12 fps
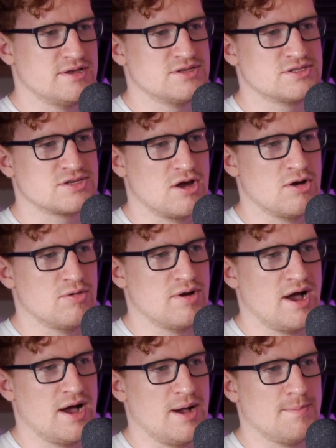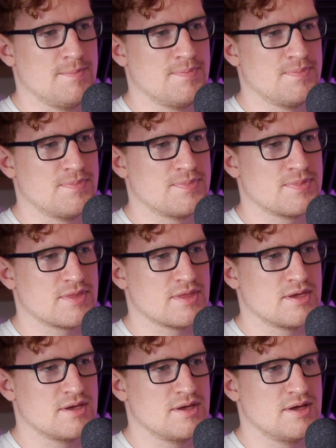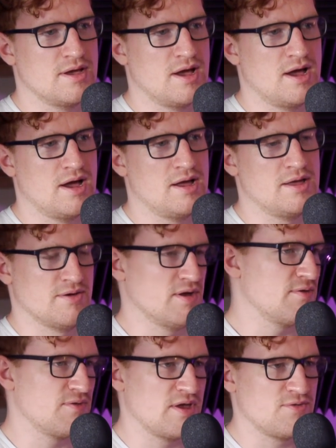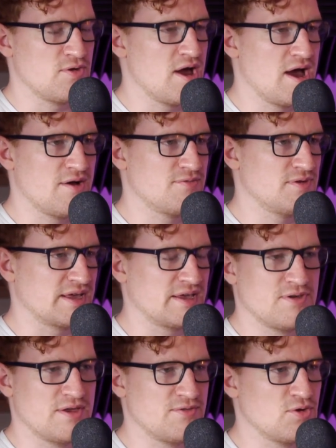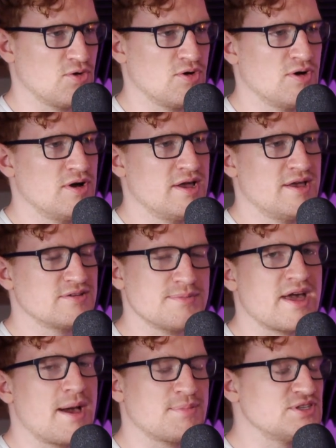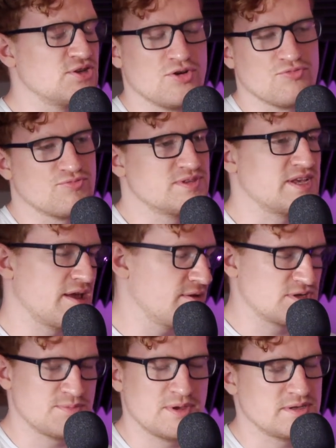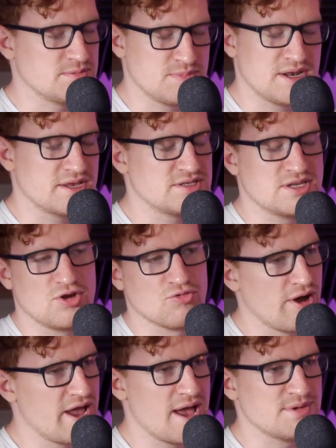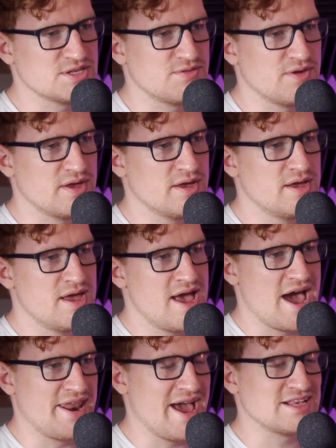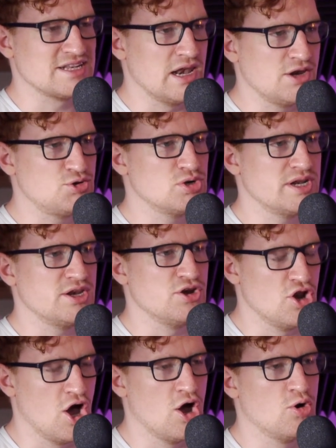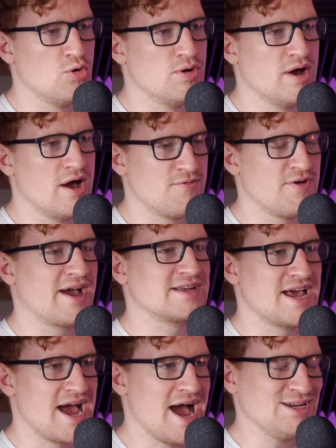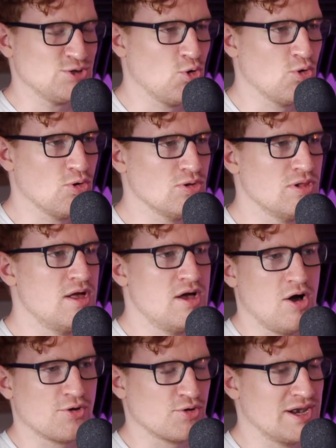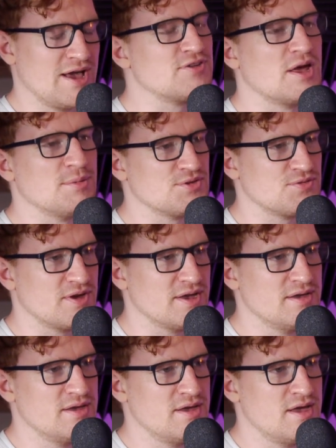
So um, if, if you have like if, if your something happens in your say to be simplistic your right hemisphere and it has literally no effect at all on your left hemisphere